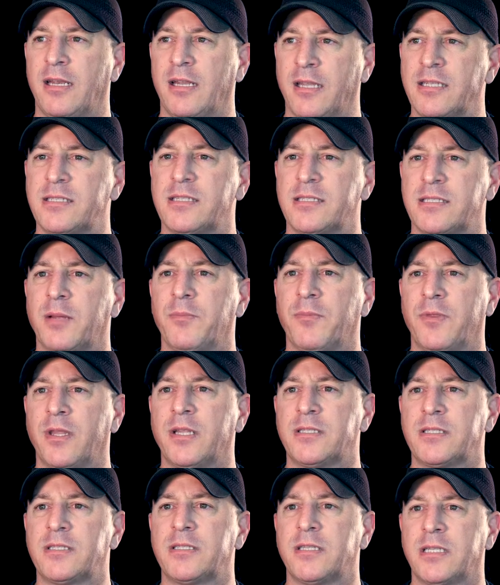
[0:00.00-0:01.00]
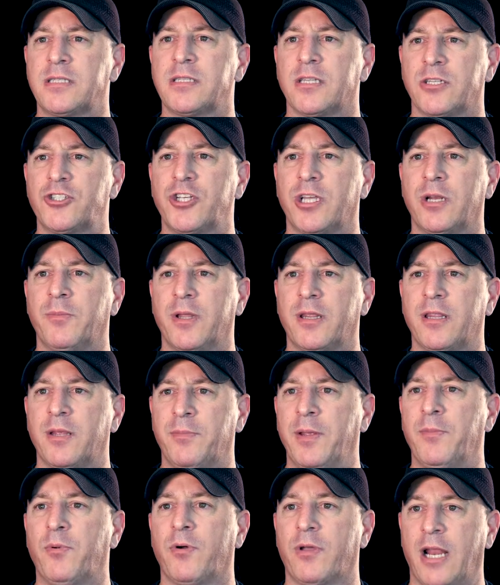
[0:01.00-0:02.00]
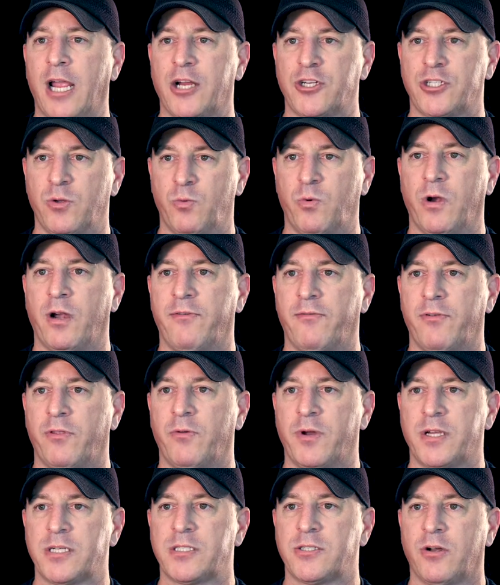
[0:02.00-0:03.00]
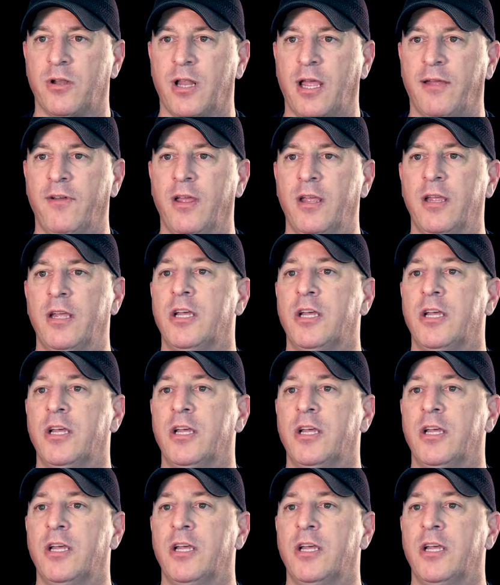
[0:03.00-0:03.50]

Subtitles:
this is something that's legitimate, that people can actually wear for the rest of their life.